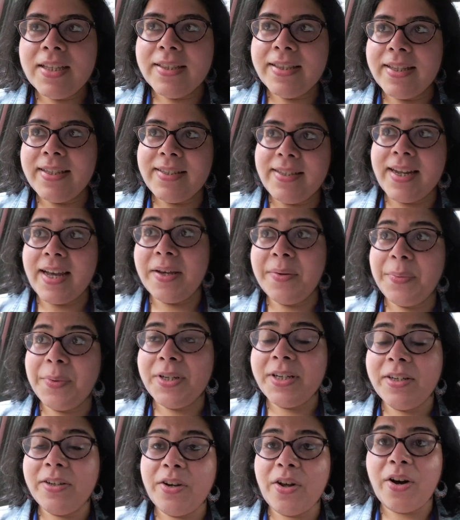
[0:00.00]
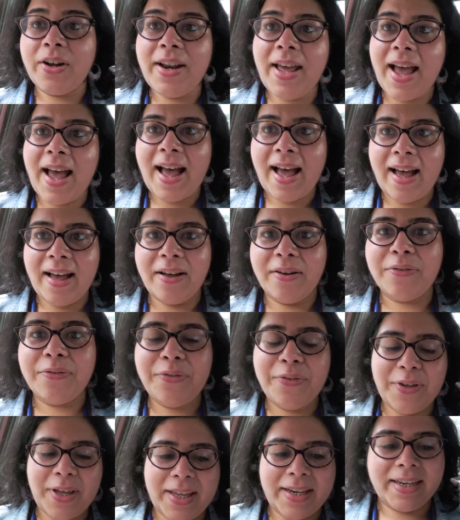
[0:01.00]
this time we did not
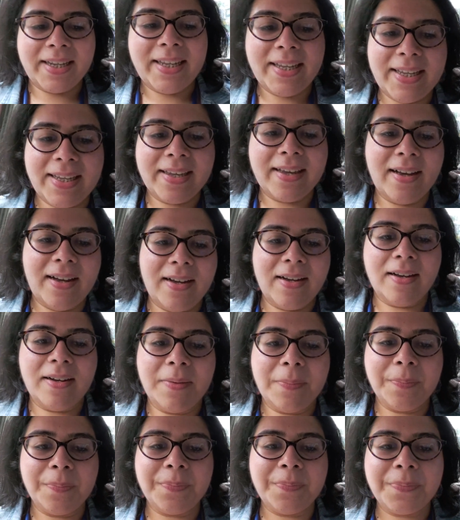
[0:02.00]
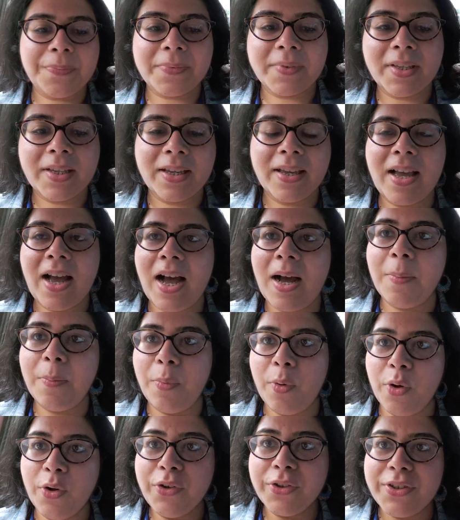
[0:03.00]
have any car
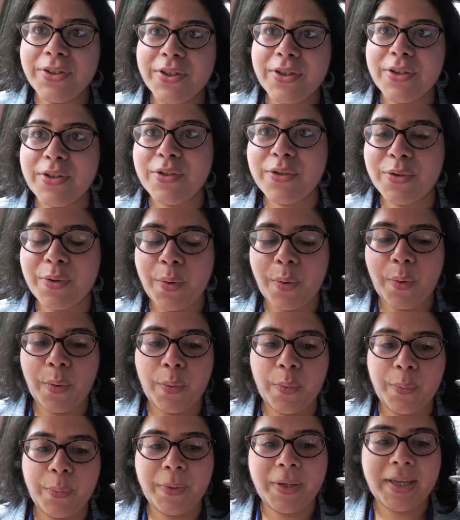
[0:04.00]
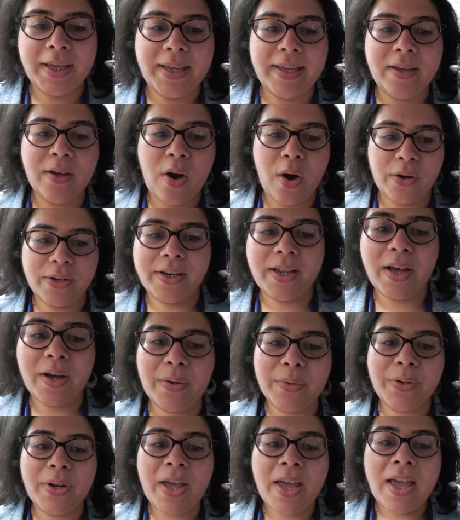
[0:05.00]
booked. So we got
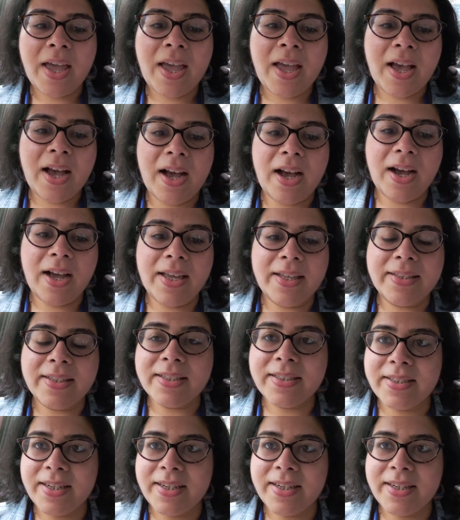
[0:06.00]
down in the